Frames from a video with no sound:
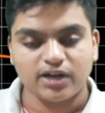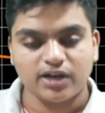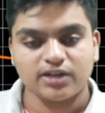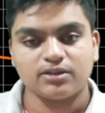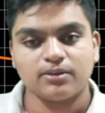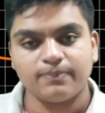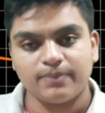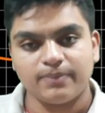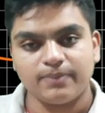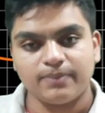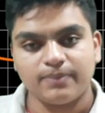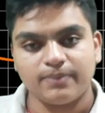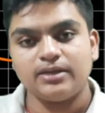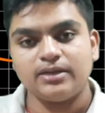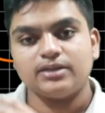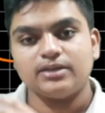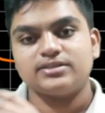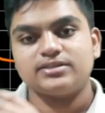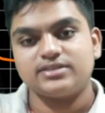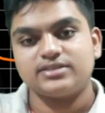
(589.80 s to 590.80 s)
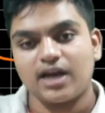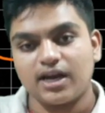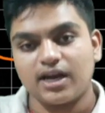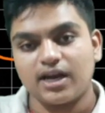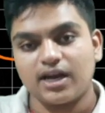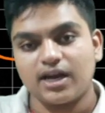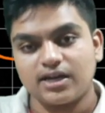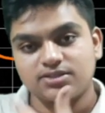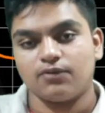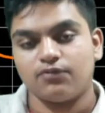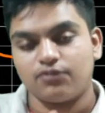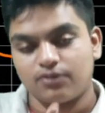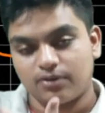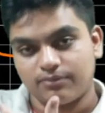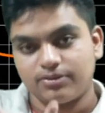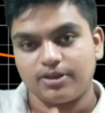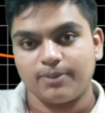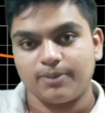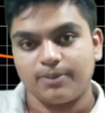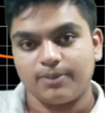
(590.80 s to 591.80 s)
where the baby sucks
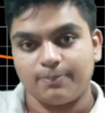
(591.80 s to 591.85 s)
from